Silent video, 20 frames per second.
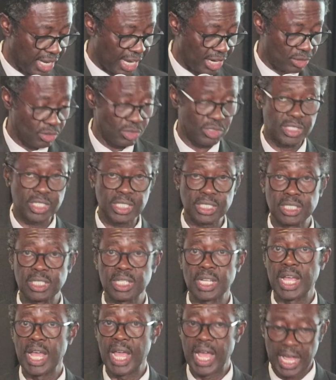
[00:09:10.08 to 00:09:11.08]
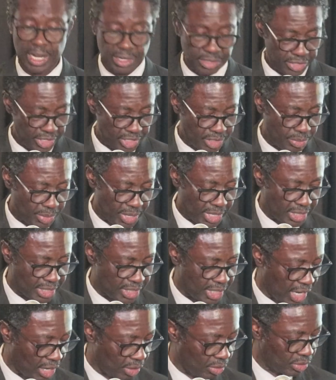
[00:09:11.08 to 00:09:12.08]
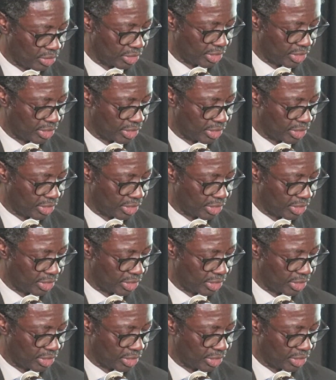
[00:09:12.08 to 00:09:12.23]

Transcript: diagnosis, and treatment are